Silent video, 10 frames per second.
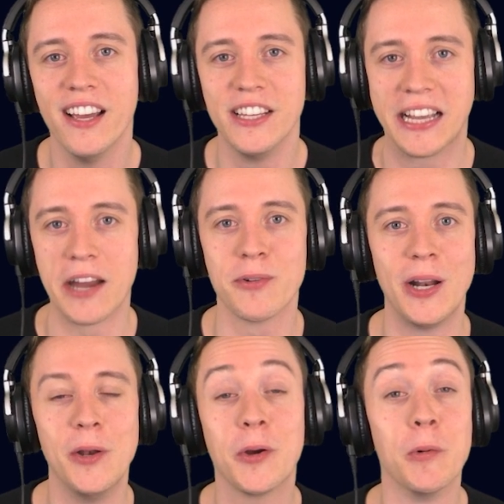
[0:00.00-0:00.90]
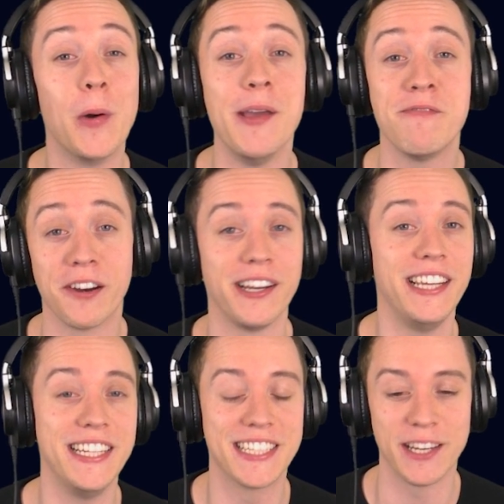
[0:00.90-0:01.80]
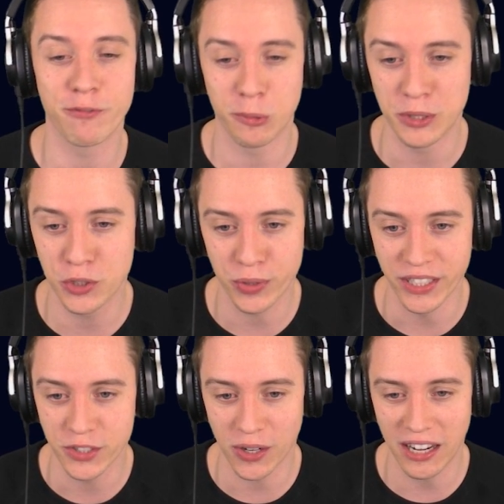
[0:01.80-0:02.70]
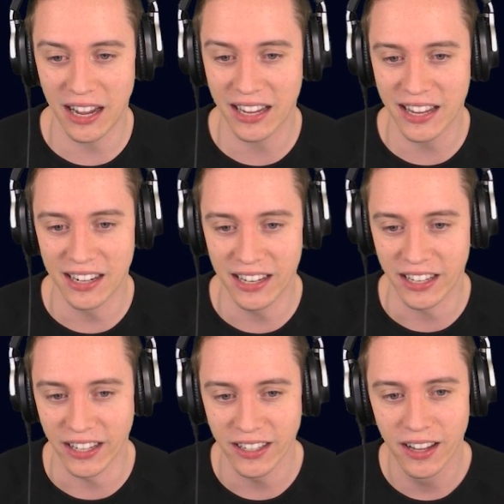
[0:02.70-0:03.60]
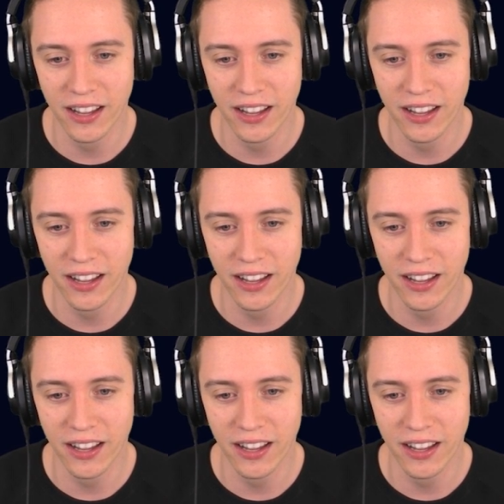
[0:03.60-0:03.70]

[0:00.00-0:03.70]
you can't really look away very easily from the screen. So I, I kind of like it.